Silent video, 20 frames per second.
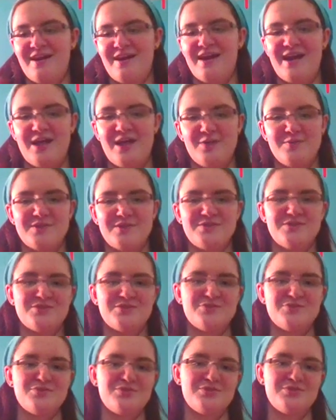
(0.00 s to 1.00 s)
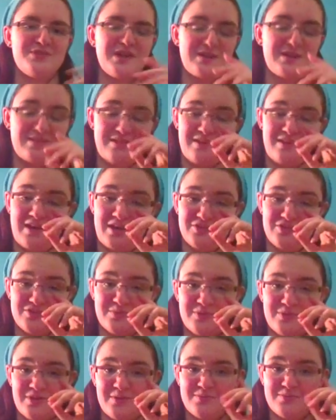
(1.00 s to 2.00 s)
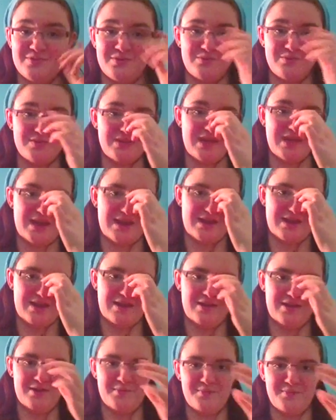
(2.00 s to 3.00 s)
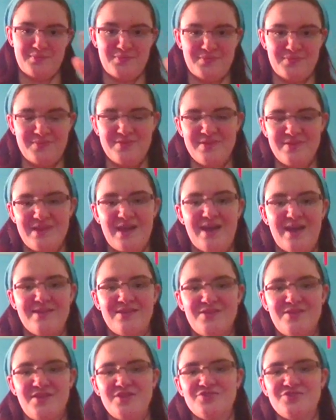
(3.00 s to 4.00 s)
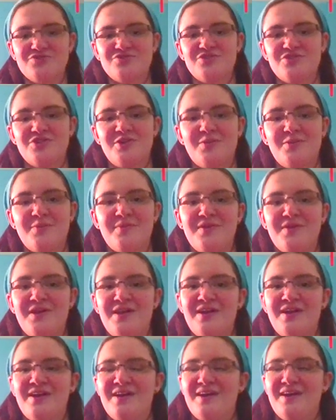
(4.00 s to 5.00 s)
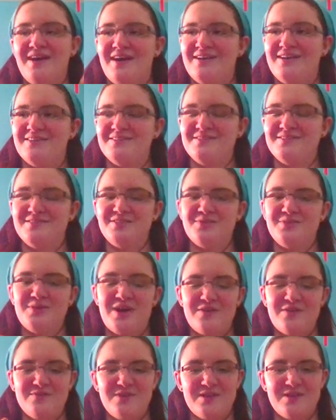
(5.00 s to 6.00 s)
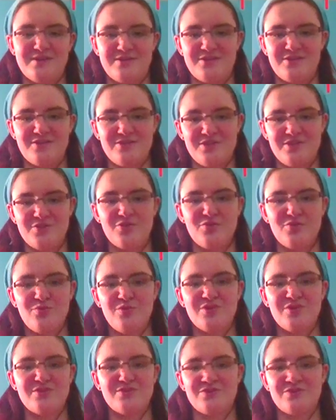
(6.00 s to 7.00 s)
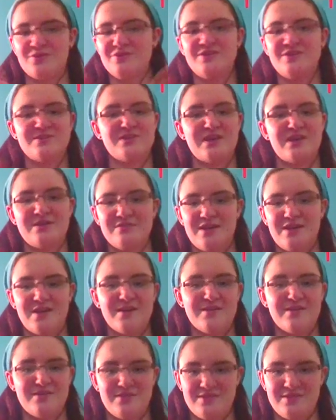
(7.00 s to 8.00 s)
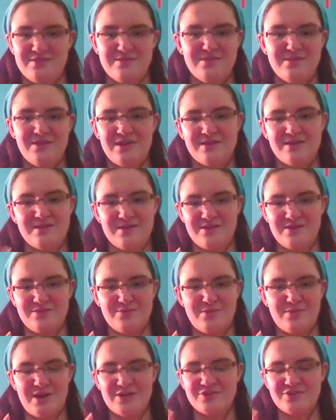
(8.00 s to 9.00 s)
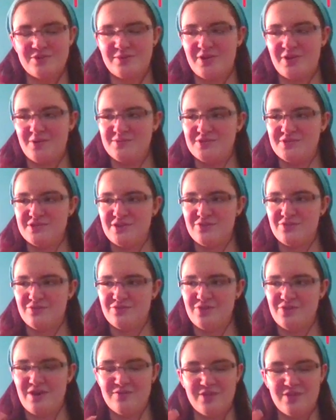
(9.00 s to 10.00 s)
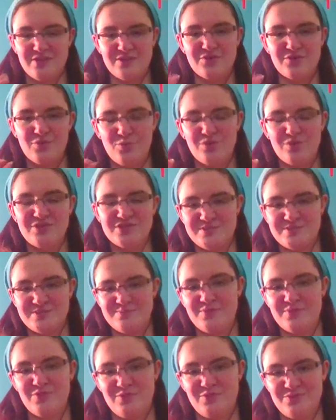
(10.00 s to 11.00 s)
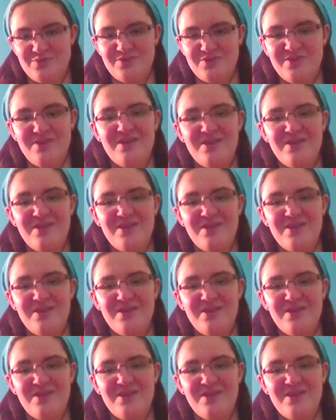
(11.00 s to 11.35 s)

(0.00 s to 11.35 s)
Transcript: elementary school and like the ice cream cups you would get at um, at the lunchroom? and you have the, like the little one, or just like any, you get the ice cream cups in general, and you have the little wooden spoon,